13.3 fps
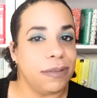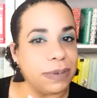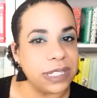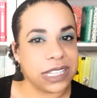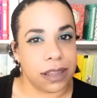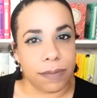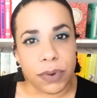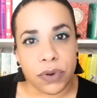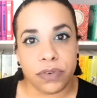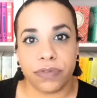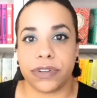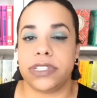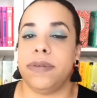was in the
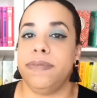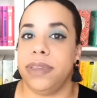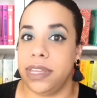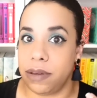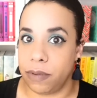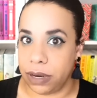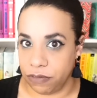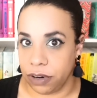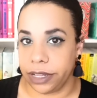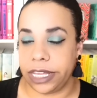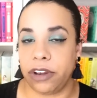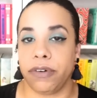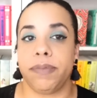mood for something that would
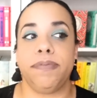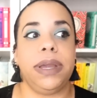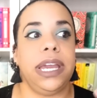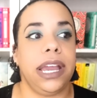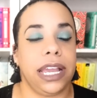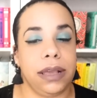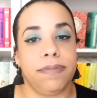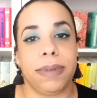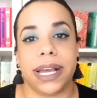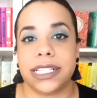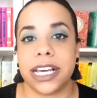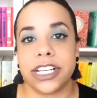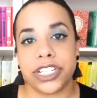really grip me and keep my
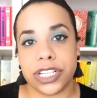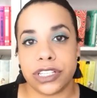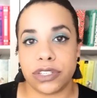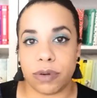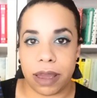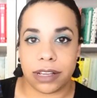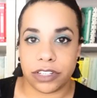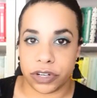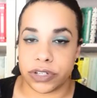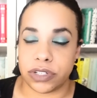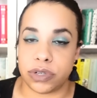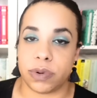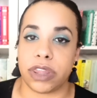attention, so I
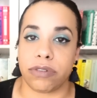turned to a